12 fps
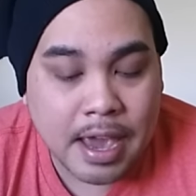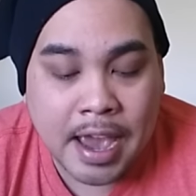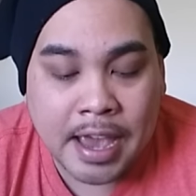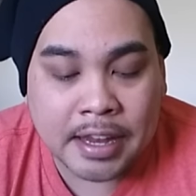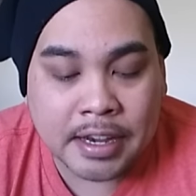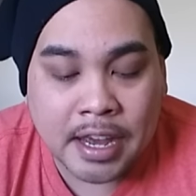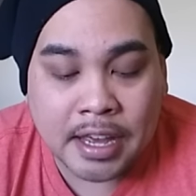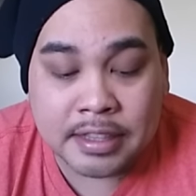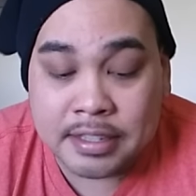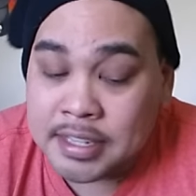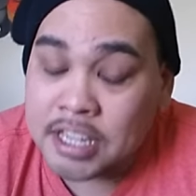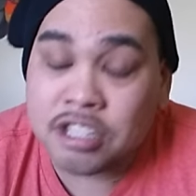and
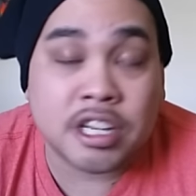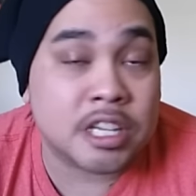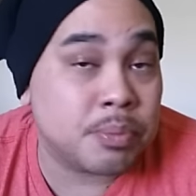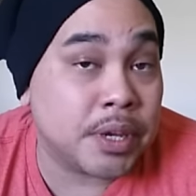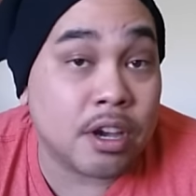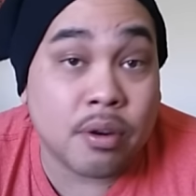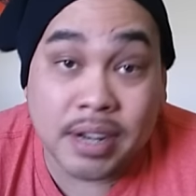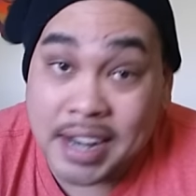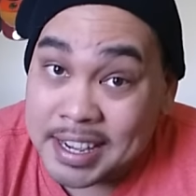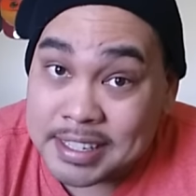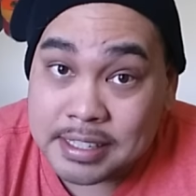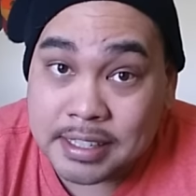the session has been going
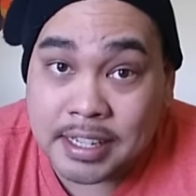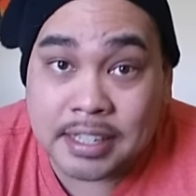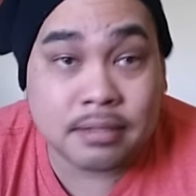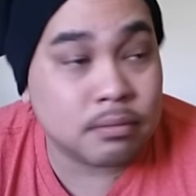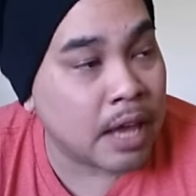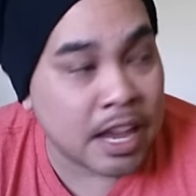excellent.